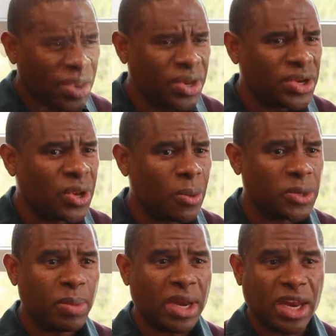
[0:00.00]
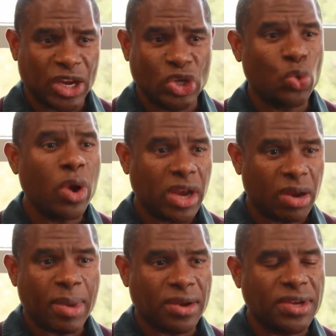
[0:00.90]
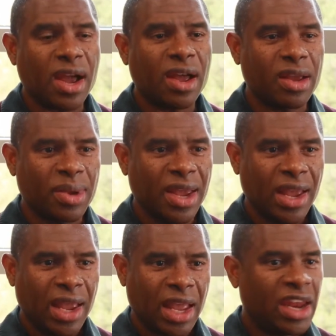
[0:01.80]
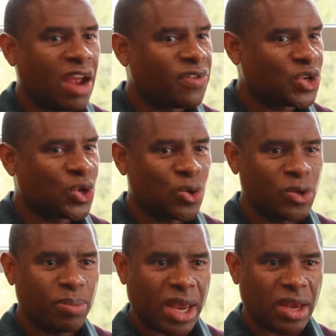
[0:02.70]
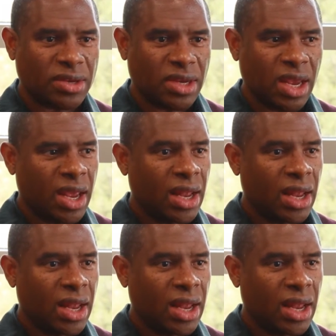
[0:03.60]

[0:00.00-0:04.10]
So this student was spending an extraordinary amount of time in the after-school space,